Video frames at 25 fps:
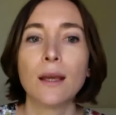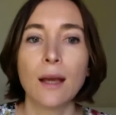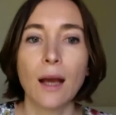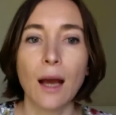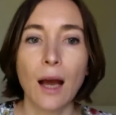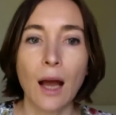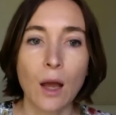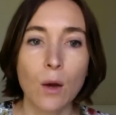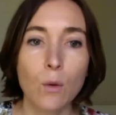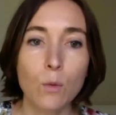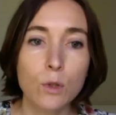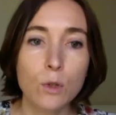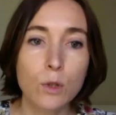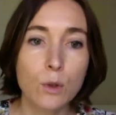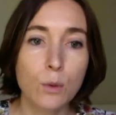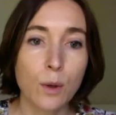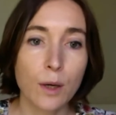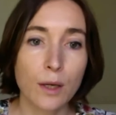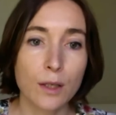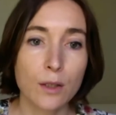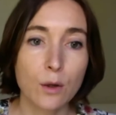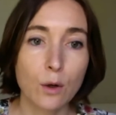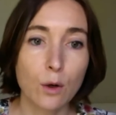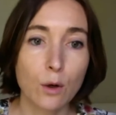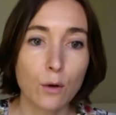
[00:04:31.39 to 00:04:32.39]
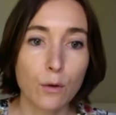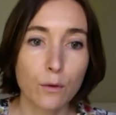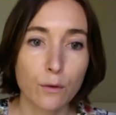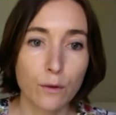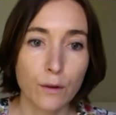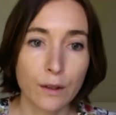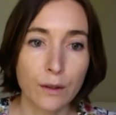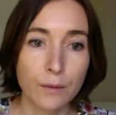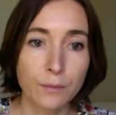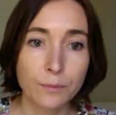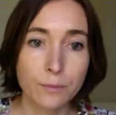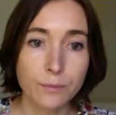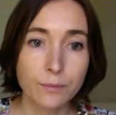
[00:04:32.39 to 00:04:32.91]
I would quite
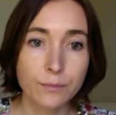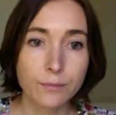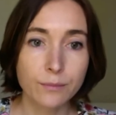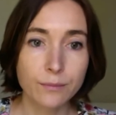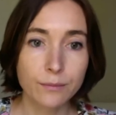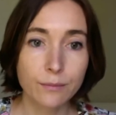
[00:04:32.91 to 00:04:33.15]
often